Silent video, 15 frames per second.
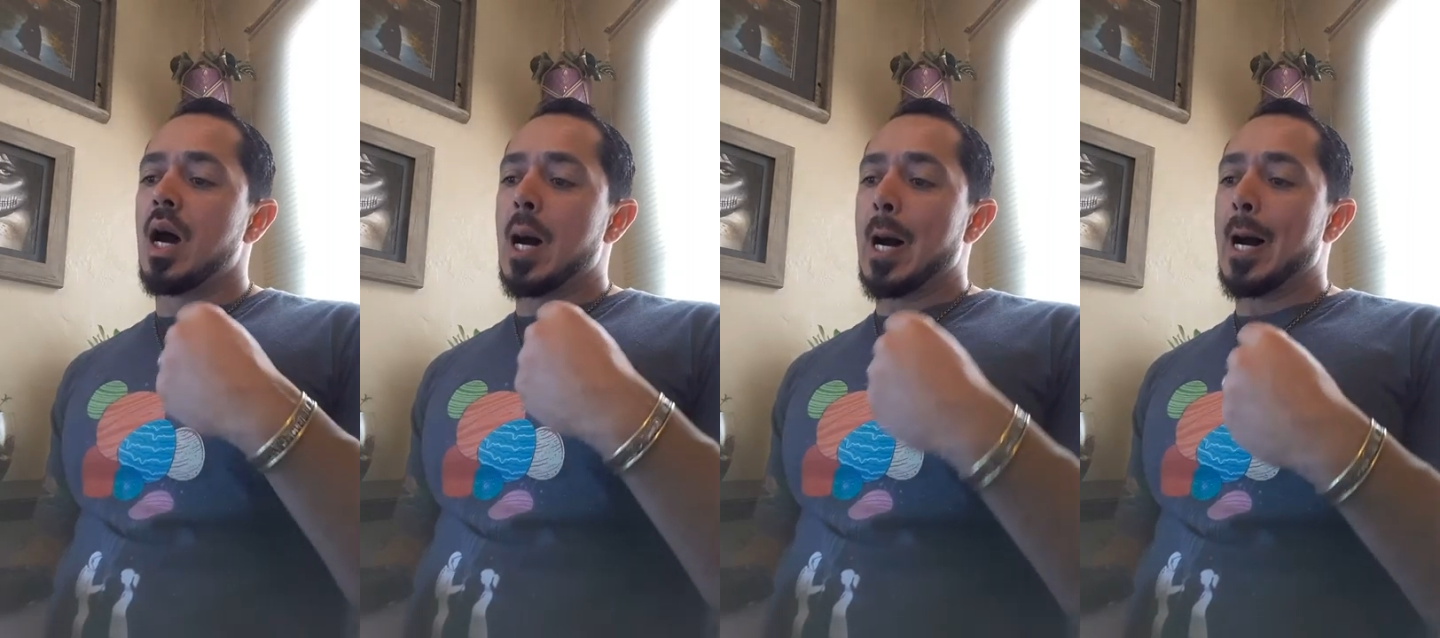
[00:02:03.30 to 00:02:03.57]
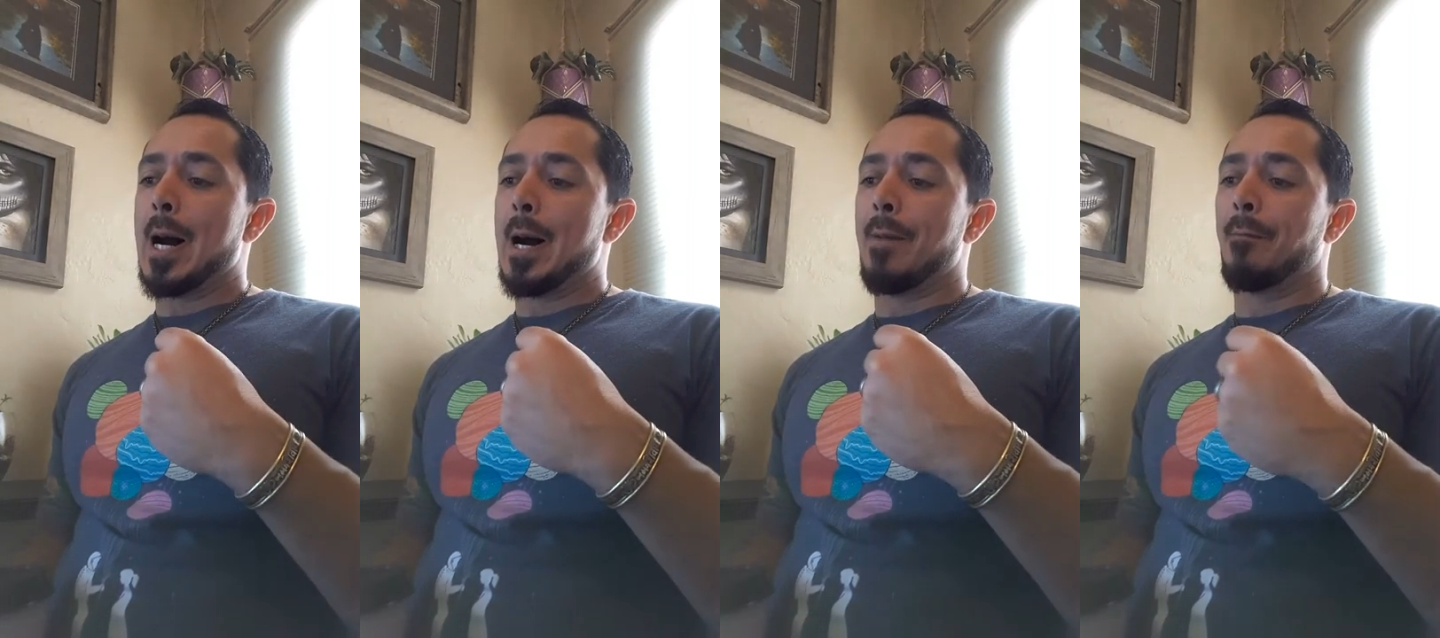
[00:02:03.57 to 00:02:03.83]

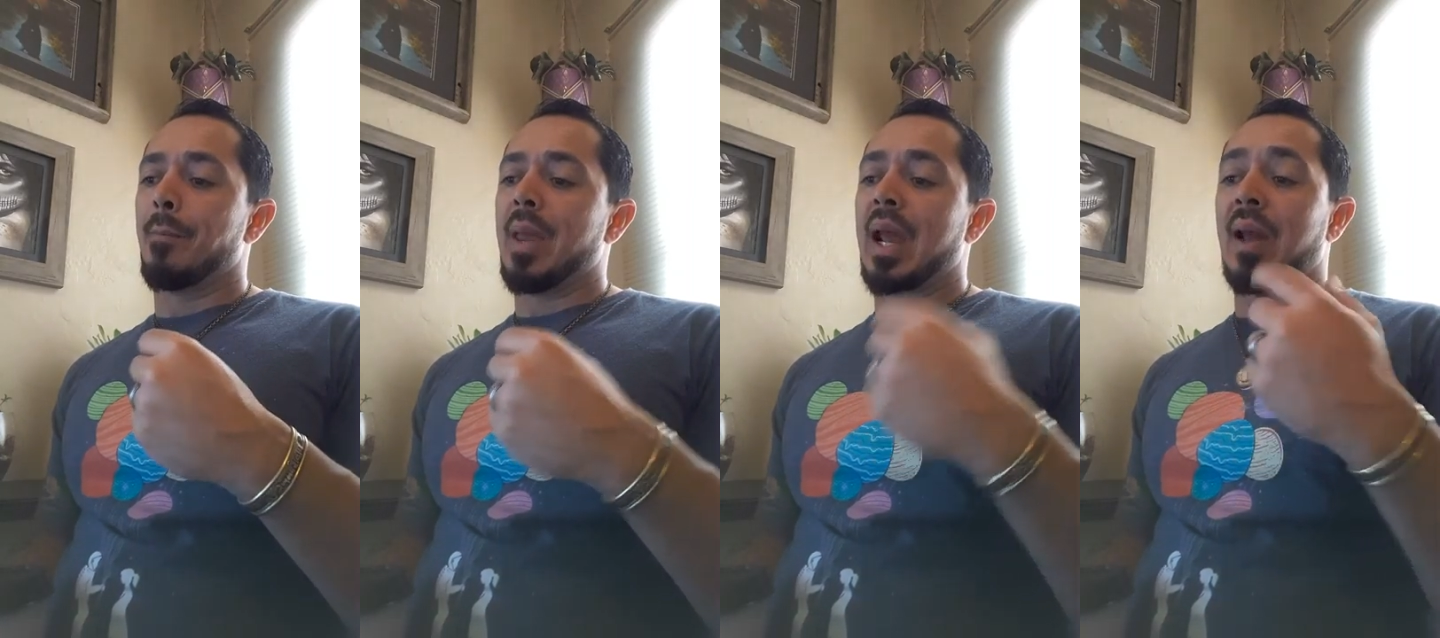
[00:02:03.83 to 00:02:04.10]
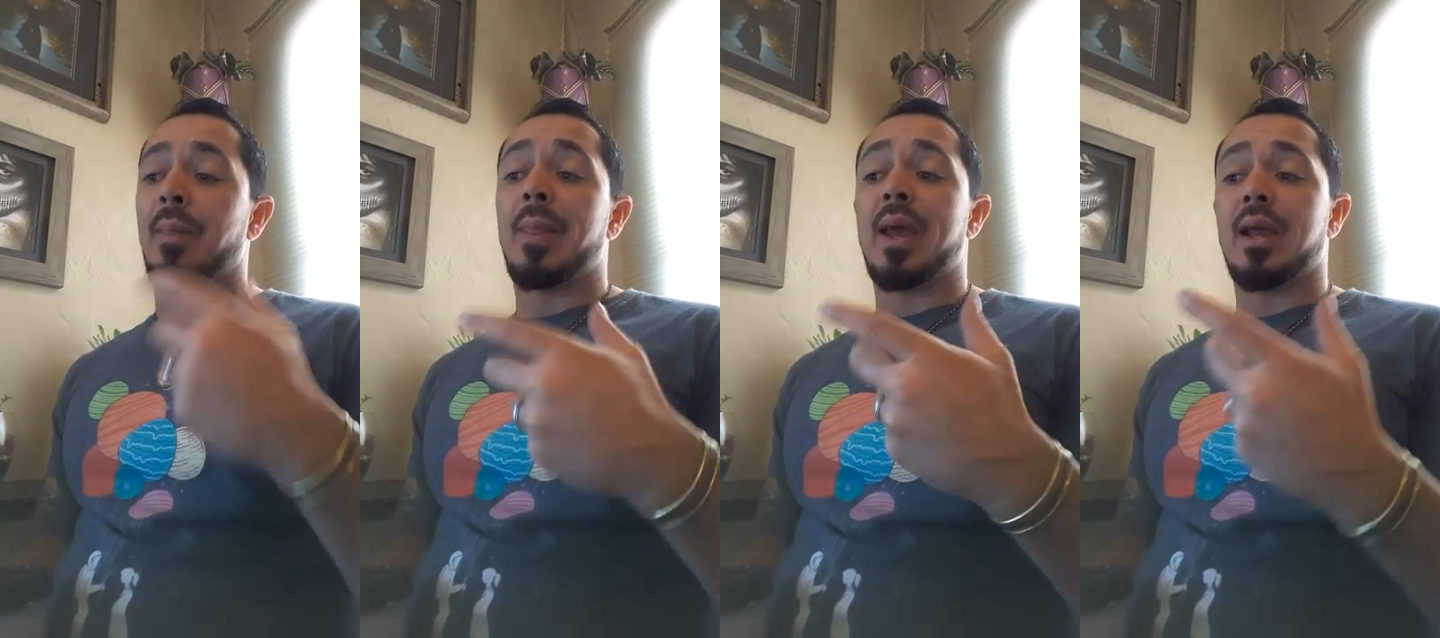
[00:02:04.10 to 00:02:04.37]
Um,
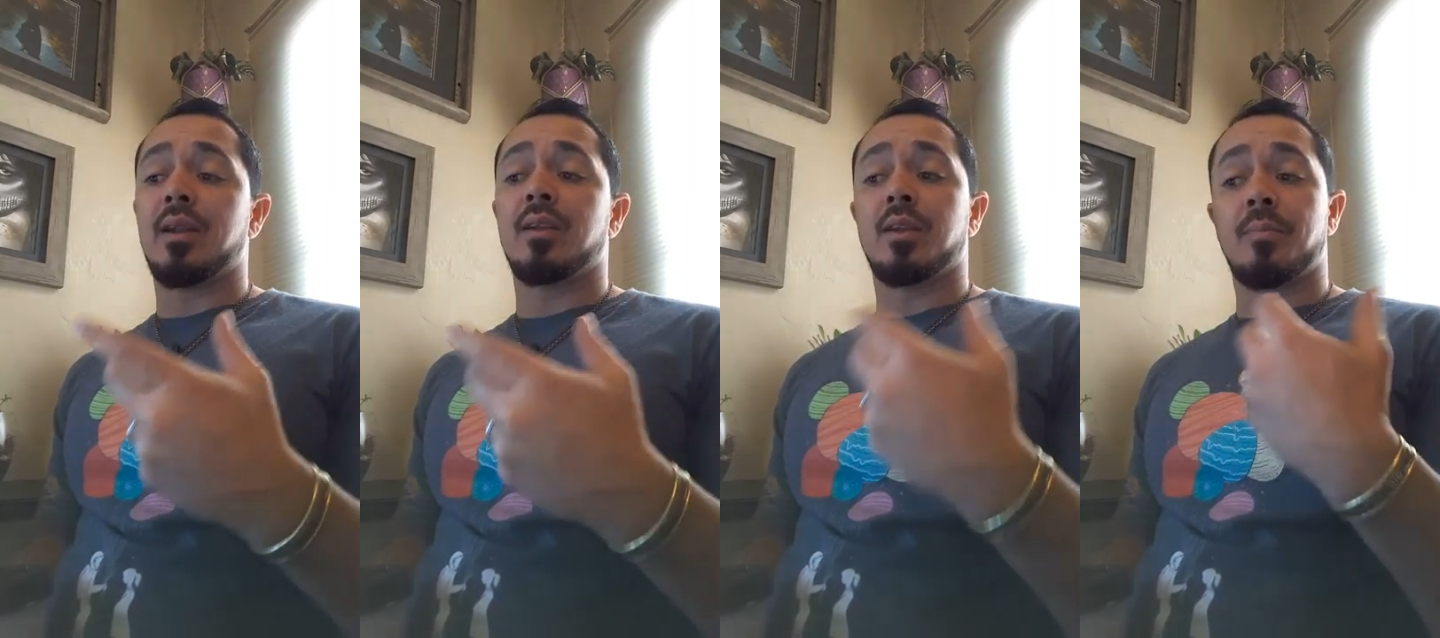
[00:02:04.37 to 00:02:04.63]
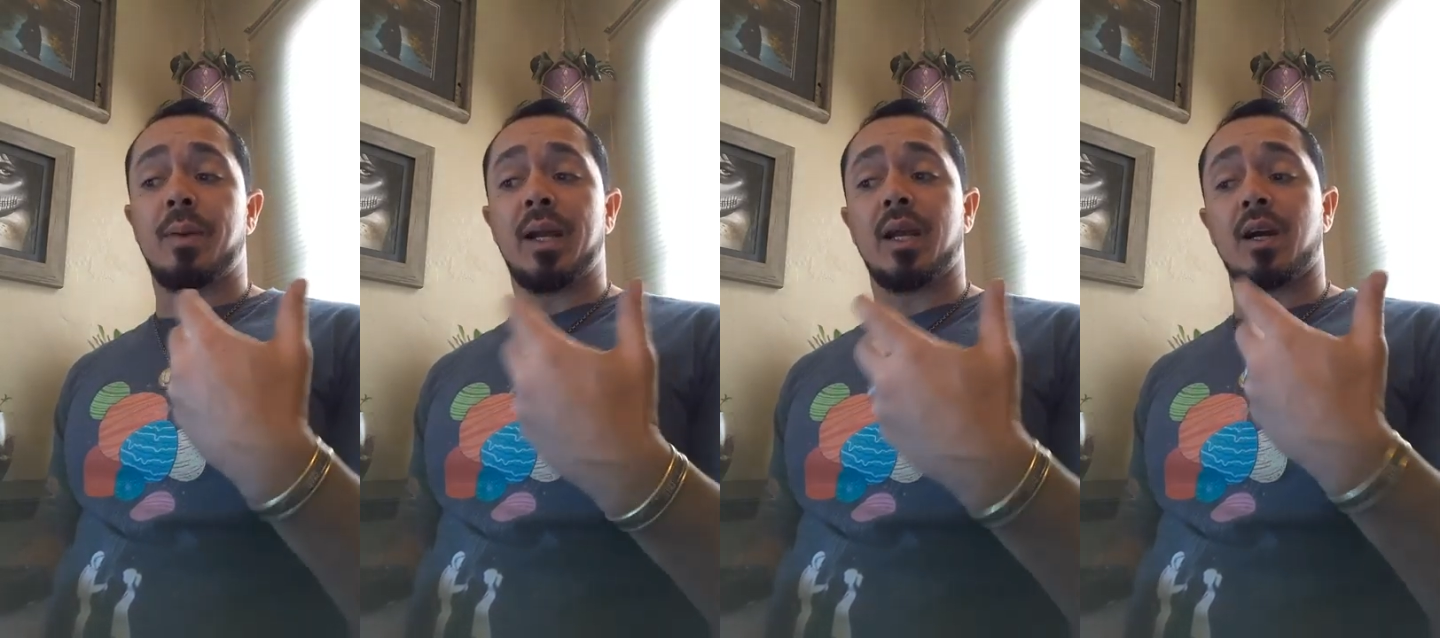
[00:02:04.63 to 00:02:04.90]
and then
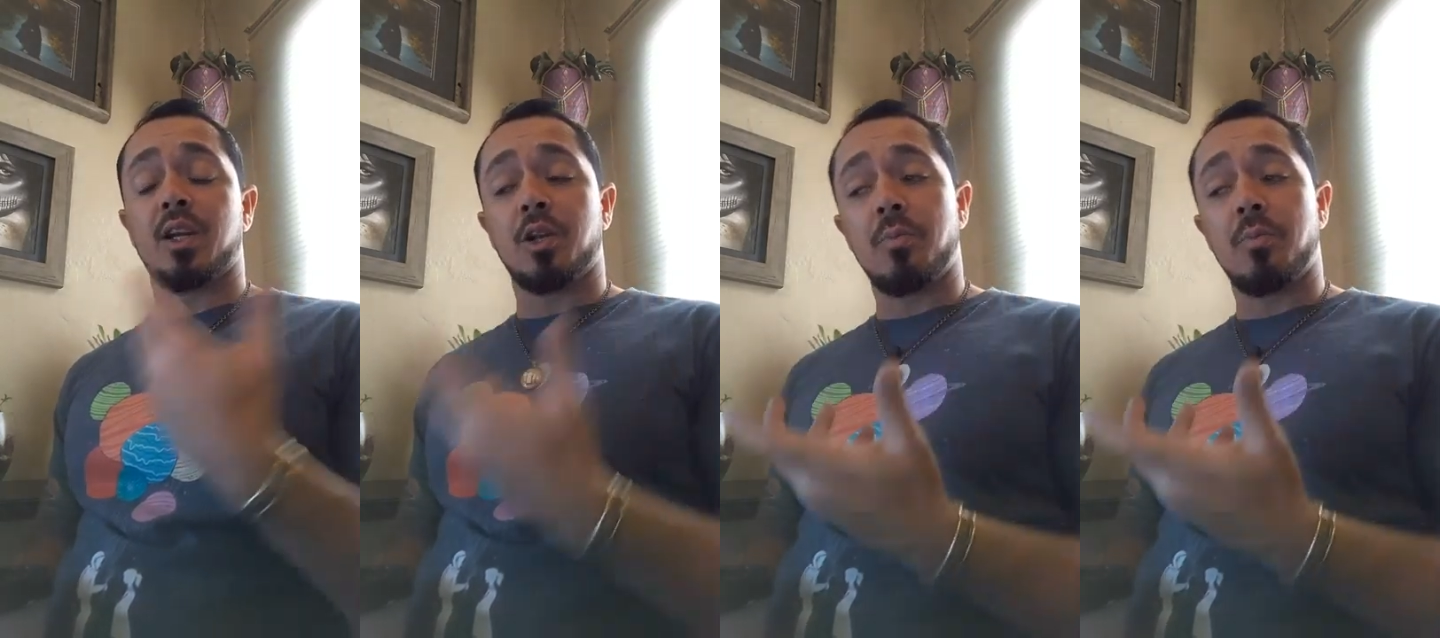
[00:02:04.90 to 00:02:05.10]
depending on